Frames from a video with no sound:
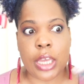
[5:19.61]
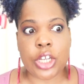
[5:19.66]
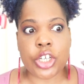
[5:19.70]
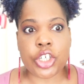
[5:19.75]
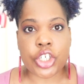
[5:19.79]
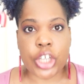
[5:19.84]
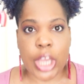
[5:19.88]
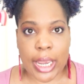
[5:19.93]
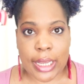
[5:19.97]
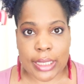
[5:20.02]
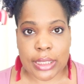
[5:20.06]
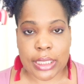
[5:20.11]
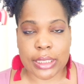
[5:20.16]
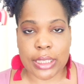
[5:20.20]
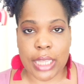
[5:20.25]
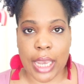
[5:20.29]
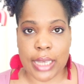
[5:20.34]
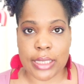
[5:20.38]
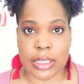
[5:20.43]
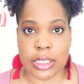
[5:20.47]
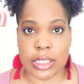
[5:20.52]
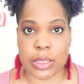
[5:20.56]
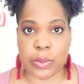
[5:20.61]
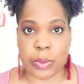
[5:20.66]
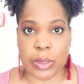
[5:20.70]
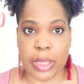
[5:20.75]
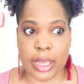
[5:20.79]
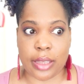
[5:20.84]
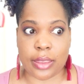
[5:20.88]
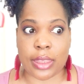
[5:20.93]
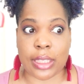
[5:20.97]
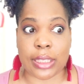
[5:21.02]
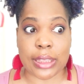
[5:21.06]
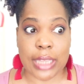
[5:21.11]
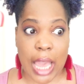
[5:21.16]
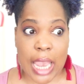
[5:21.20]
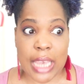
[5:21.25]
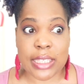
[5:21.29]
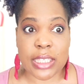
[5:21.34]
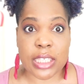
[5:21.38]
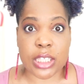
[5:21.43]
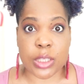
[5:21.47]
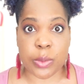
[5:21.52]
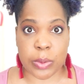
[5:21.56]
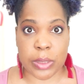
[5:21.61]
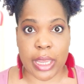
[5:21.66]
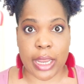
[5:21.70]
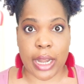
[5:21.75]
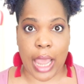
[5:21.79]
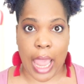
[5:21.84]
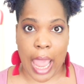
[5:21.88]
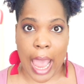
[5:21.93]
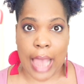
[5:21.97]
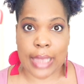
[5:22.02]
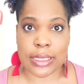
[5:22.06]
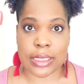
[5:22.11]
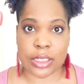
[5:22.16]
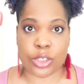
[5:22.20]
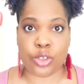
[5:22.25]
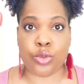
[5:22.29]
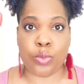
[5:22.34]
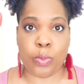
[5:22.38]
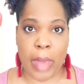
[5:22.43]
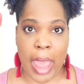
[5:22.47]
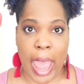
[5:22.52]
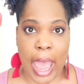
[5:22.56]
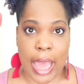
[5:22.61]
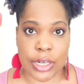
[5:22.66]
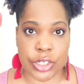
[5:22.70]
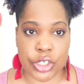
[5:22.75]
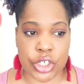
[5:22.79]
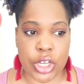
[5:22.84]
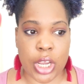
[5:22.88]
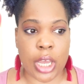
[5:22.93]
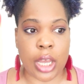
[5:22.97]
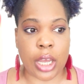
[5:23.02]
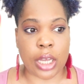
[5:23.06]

Check the license plate. The license plate has to match.